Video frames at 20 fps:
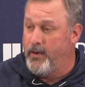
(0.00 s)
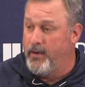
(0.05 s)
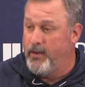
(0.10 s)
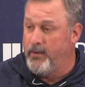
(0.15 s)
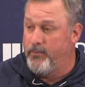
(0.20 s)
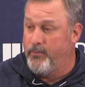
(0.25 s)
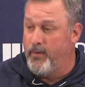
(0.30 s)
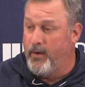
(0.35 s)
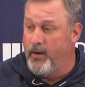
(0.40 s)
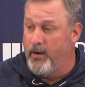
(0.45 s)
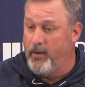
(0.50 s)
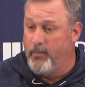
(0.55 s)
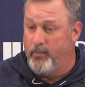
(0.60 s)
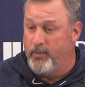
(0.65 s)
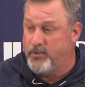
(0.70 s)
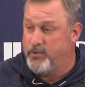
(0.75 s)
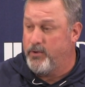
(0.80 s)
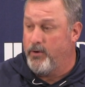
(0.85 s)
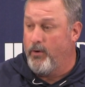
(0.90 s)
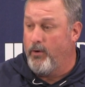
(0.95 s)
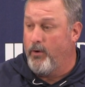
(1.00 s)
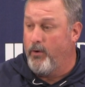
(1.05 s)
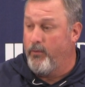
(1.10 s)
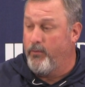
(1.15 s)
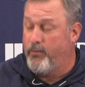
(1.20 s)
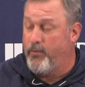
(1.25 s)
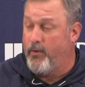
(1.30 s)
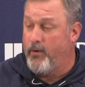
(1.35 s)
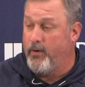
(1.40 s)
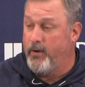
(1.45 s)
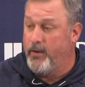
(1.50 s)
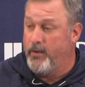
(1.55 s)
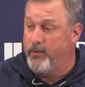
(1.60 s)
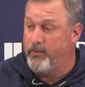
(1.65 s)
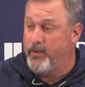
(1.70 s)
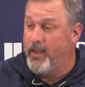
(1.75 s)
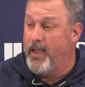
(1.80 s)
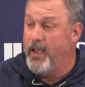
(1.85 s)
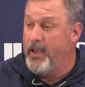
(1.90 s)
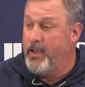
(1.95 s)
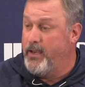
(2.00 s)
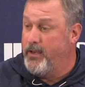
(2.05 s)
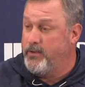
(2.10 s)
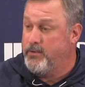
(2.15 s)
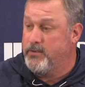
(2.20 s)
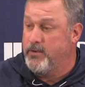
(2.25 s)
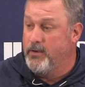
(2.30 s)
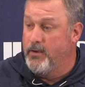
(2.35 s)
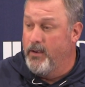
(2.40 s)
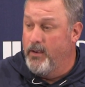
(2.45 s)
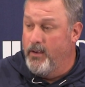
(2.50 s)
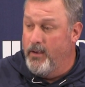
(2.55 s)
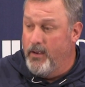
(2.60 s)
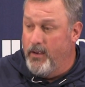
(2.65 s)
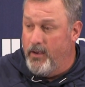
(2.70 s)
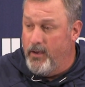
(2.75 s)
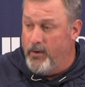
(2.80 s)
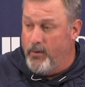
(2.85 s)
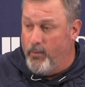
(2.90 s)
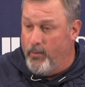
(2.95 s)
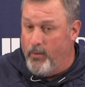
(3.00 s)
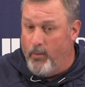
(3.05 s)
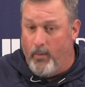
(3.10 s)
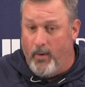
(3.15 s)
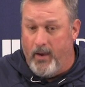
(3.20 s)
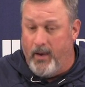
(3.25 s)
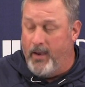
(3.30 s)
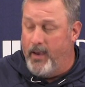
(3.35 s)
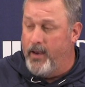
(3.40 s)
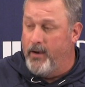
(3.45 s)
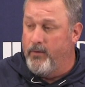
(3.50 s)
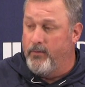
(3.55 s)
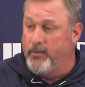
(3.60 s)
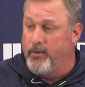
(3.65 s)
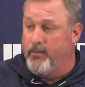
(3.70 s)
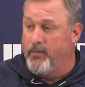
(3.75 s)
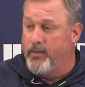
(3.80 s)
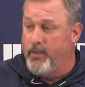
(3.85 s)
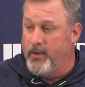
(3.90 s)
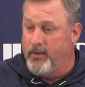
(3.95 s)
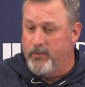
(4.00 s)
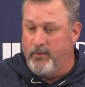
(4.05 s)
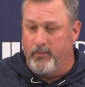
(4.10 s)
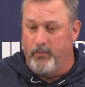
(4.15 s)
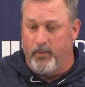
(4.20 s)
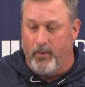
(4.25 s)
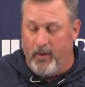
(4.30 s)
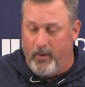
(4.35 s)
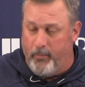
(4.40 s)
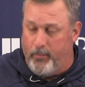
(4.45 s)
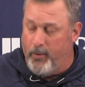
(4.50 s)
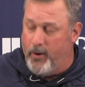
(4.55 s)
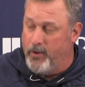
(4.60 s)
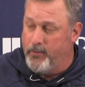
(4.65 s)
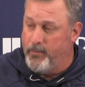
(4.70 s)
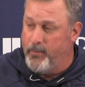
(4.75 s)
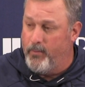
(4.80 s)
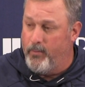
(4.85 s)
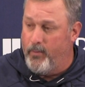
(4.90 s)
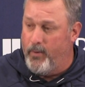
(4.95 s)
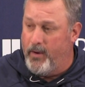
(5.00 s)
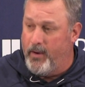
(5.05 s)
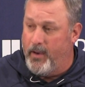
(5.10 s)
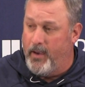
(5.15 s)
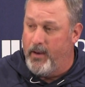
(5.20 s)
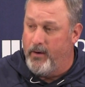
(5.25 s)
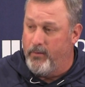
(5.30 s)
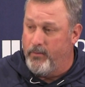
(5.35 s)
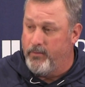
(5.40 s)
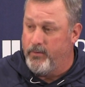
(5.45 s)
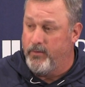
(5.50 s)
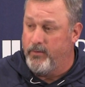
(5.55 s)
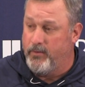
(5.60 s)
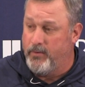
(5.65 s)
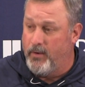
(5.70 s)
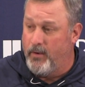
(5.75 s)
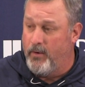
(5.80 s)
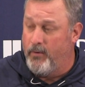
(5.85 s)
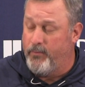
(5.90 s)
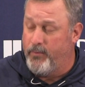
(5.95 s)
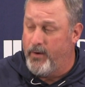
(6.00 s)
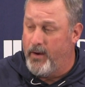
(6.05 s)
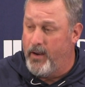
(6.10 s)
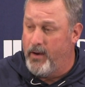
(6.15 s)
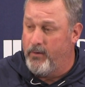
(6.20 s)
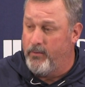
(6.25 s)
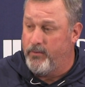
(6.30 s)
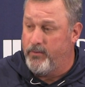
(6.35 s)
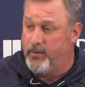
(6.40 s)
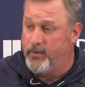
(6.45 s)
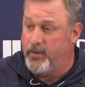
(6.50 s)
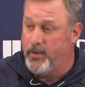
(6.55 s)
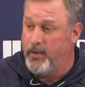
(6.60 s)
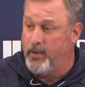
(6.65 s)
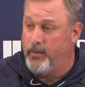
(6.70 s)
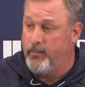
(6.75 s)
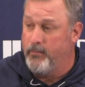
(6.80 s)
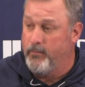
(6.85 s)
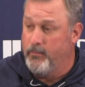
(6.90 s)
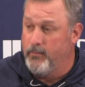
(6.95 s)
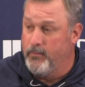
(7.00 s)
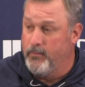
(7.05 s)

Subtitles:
And he's very mature for his age, you know, in the way he handles everything. So he's really impressed me with the way he handles himself and handles the team.